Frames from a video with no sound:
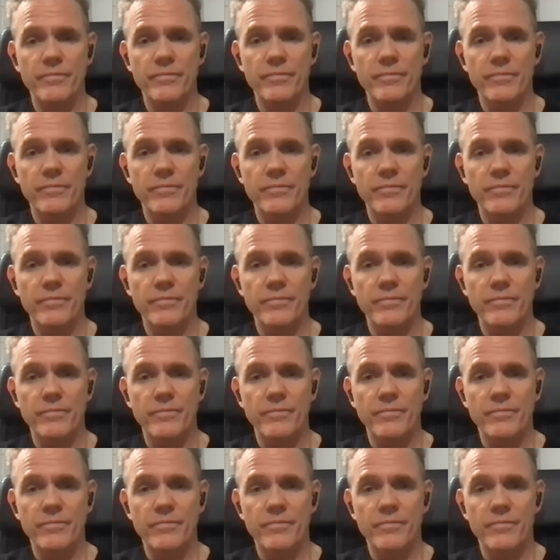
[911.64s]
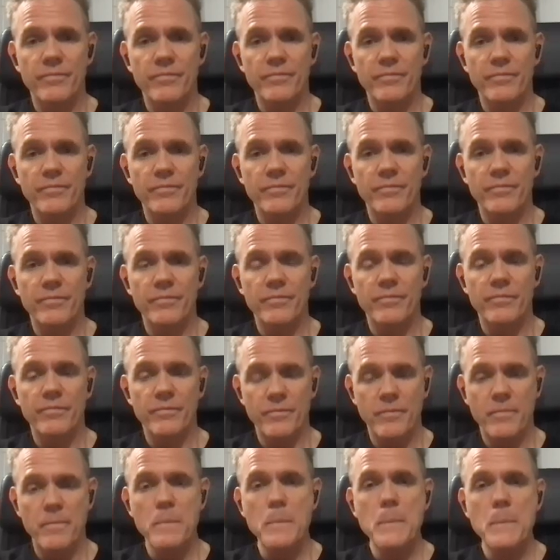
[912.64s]

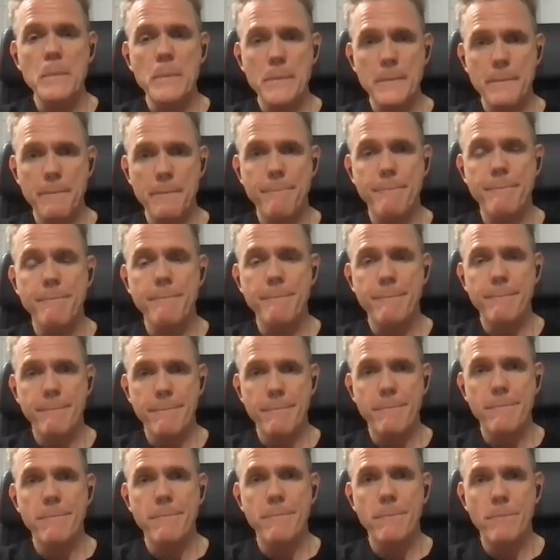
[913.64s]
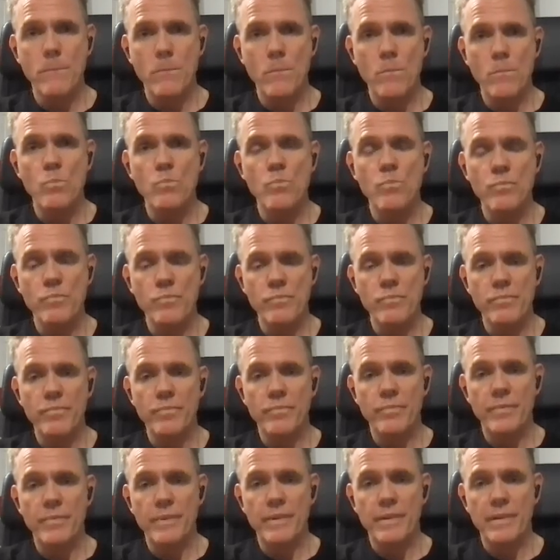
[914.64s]

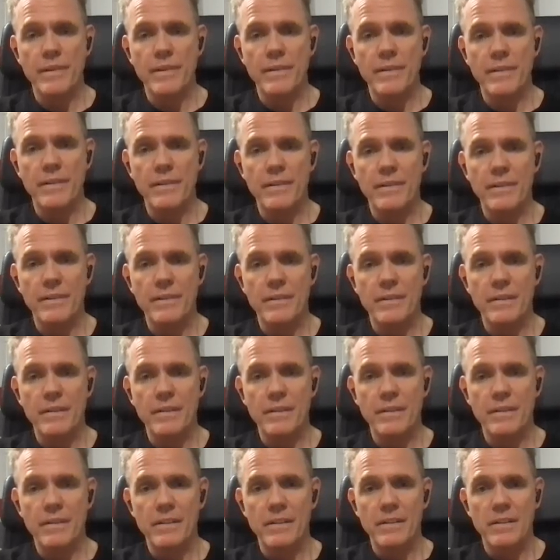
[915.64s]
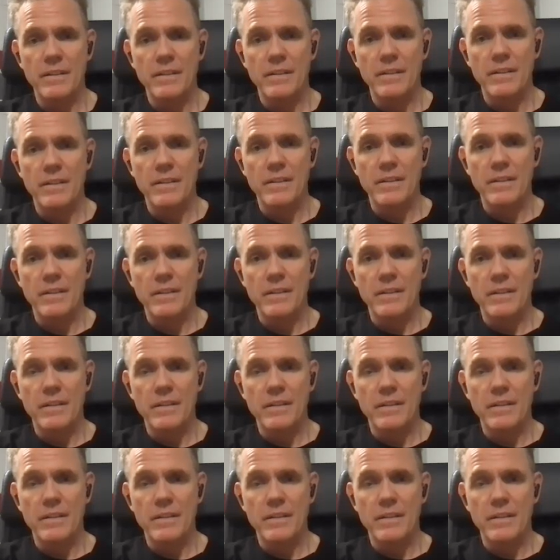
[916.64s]
This person isn't speaking.